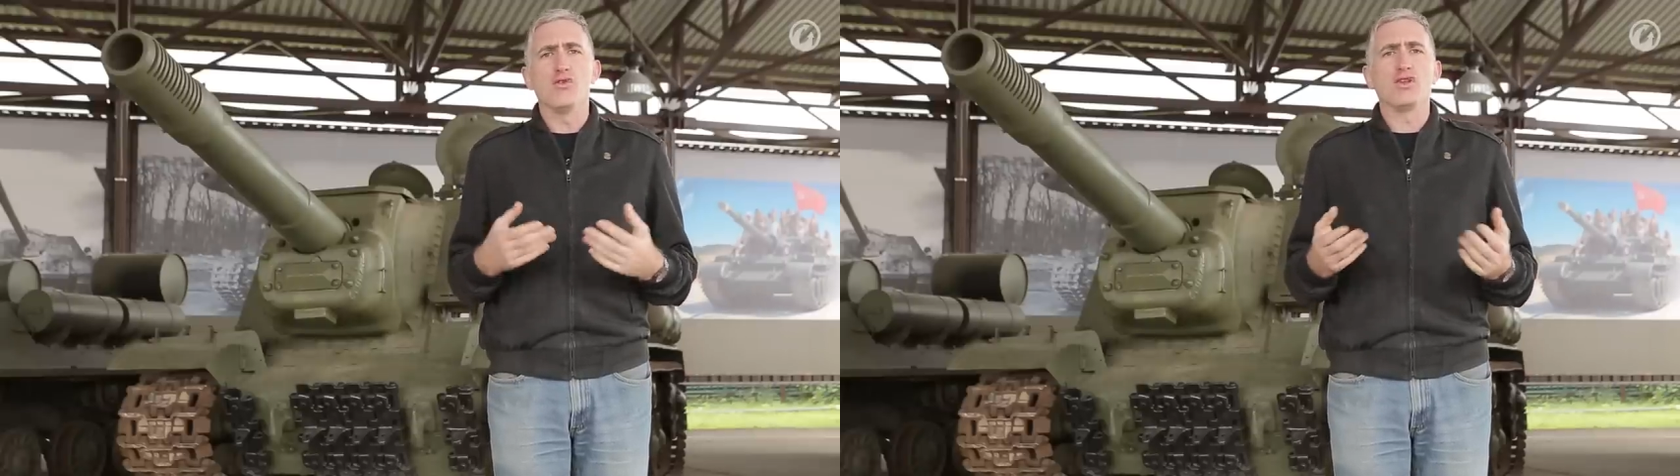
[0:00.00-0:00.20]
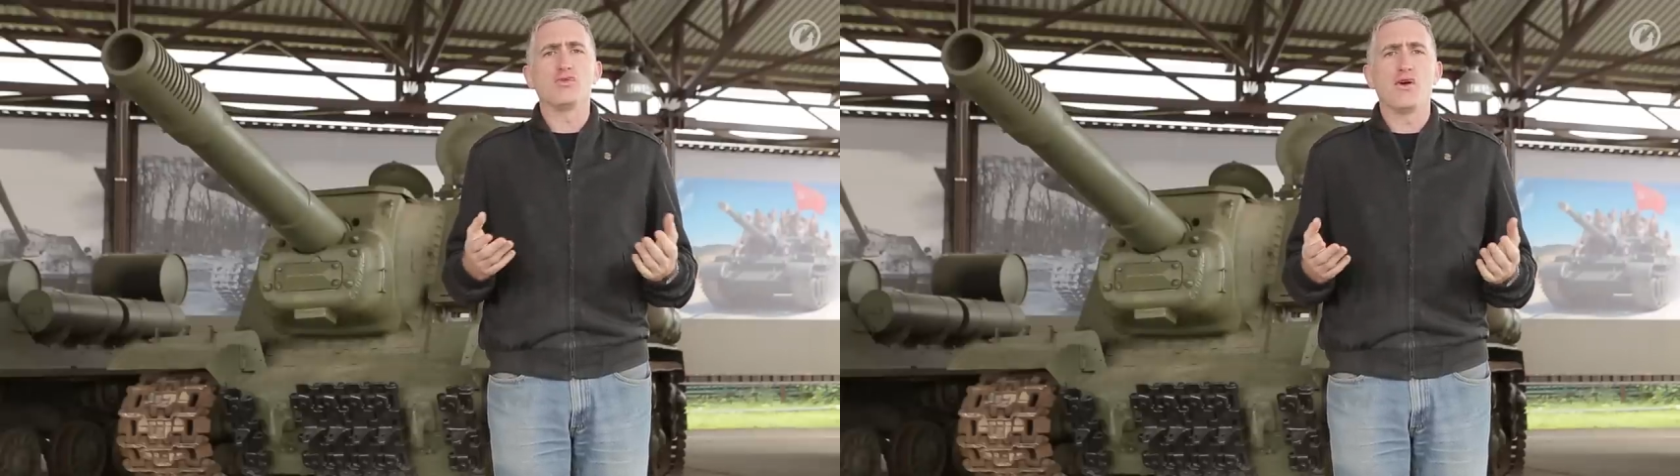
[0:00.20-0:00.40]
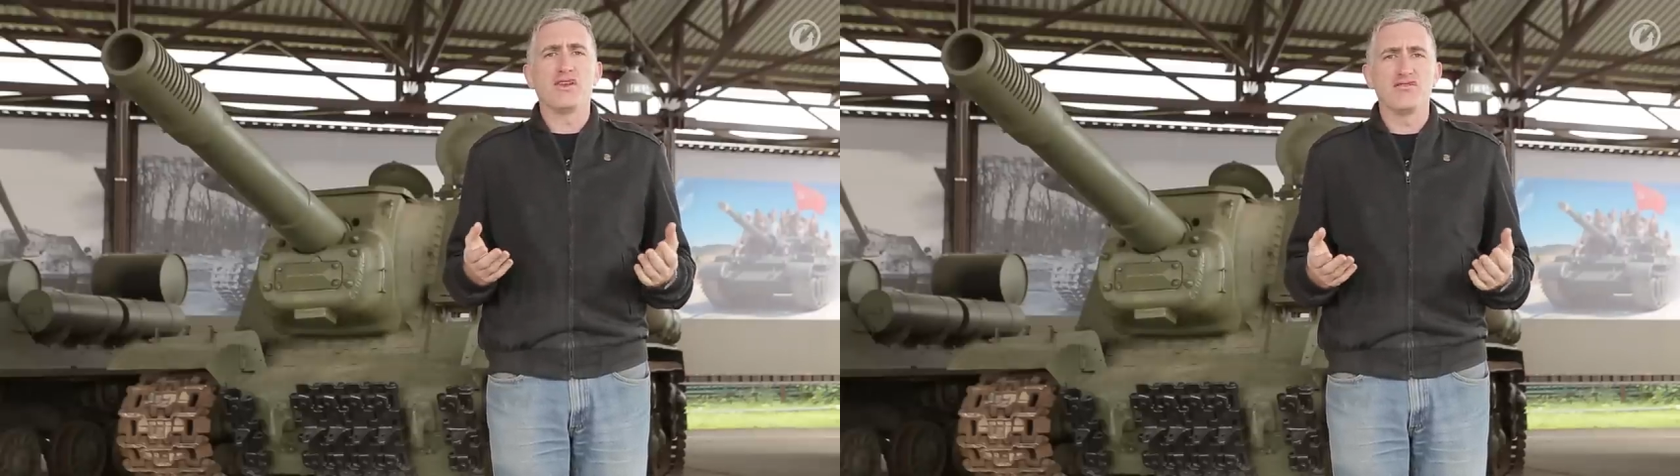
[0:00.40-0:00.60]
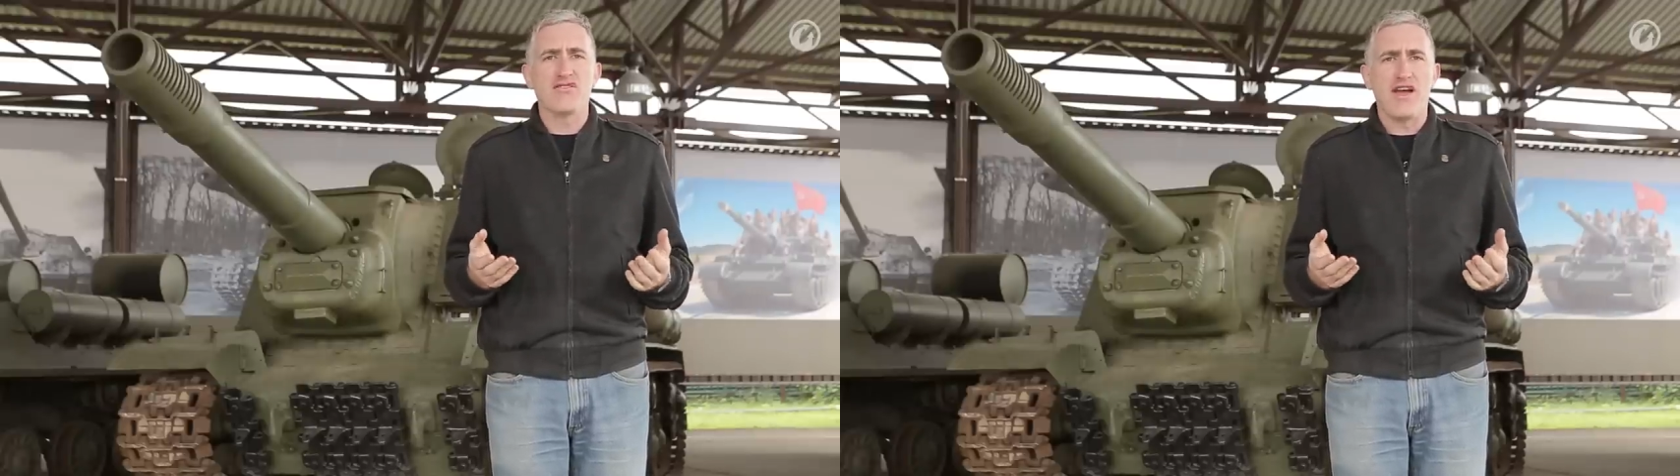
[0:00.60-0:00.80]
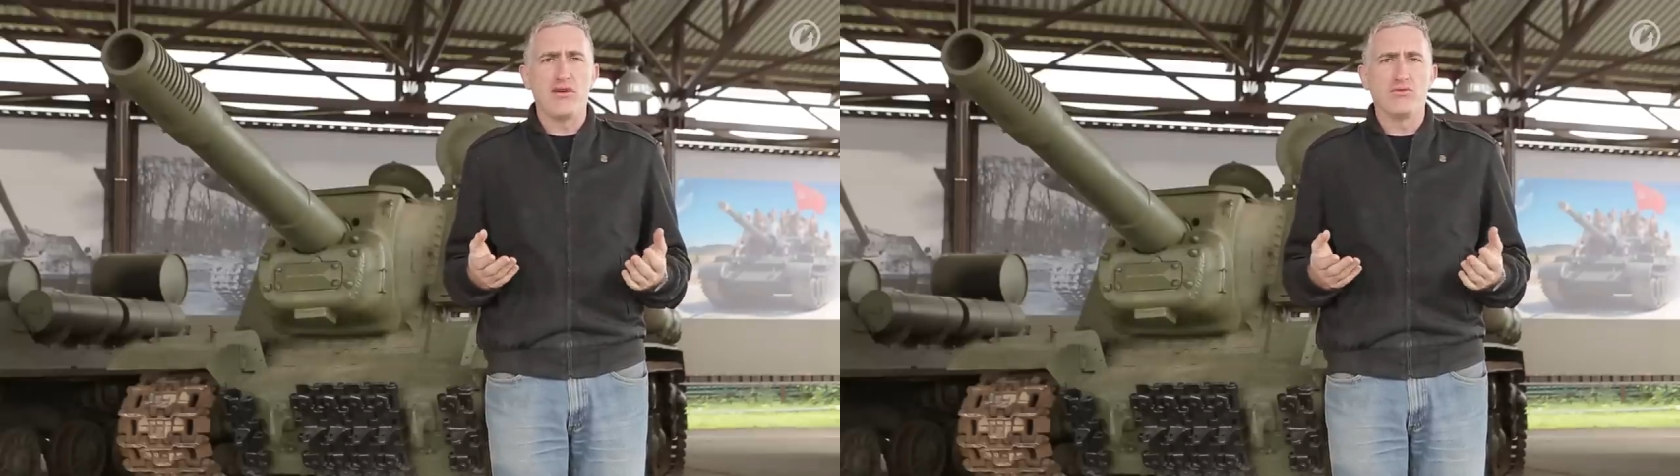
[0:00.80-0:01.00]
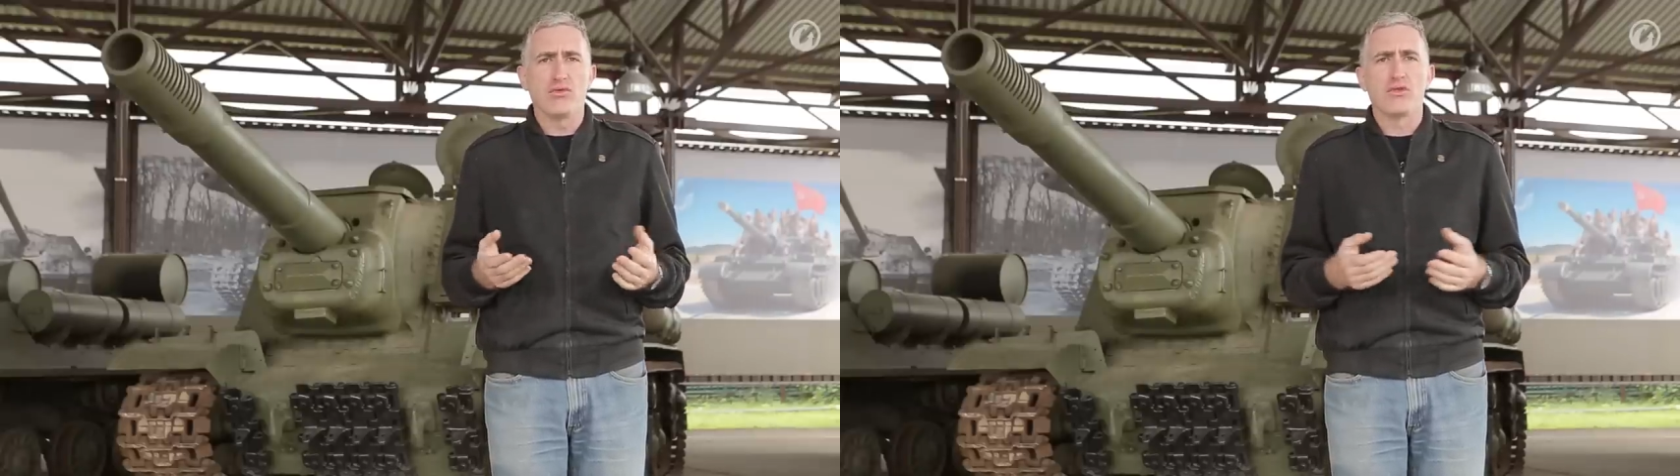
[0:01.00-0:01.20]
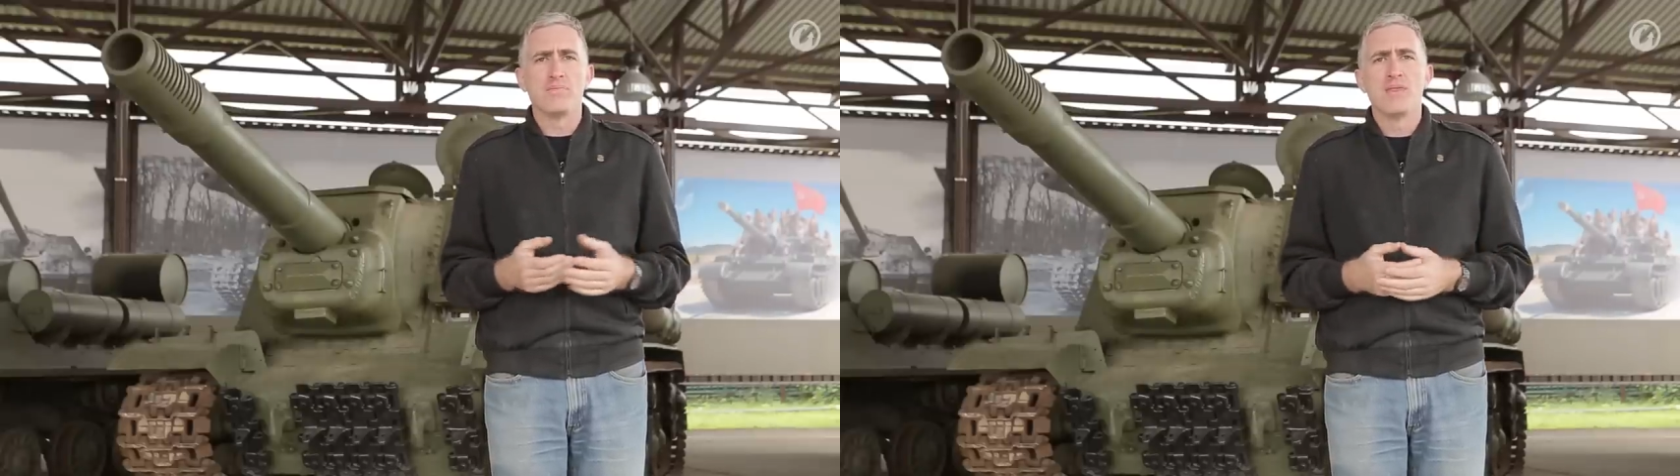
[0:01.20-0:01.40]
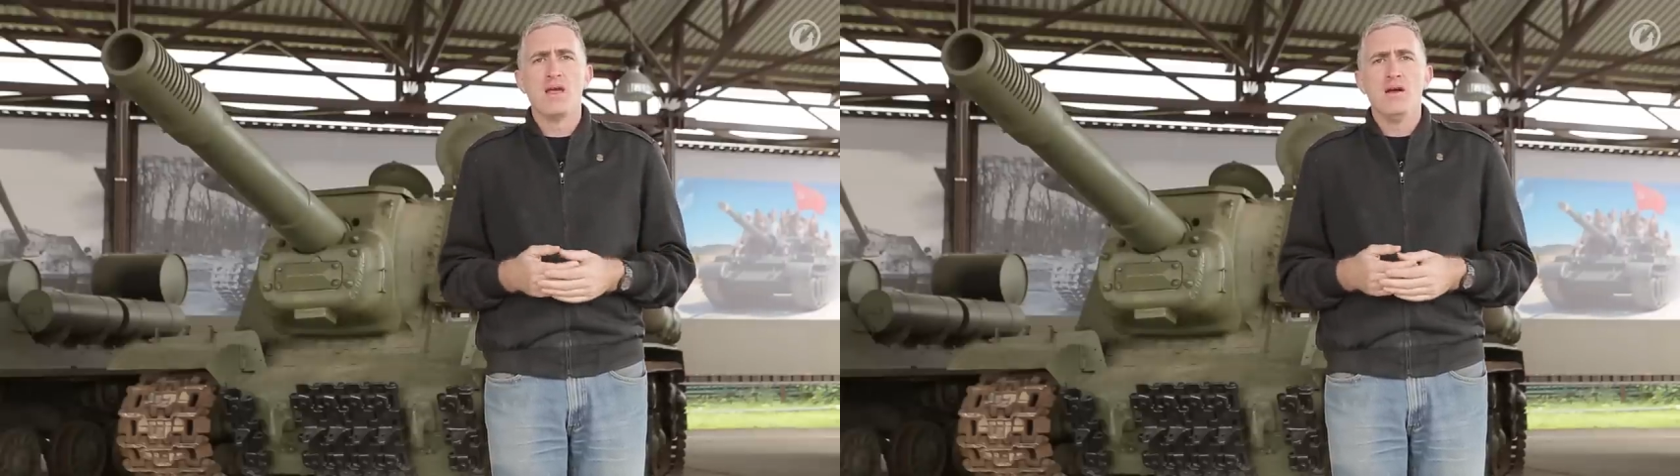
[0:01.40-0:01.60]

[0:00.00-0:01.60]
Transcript: only 20 rounds.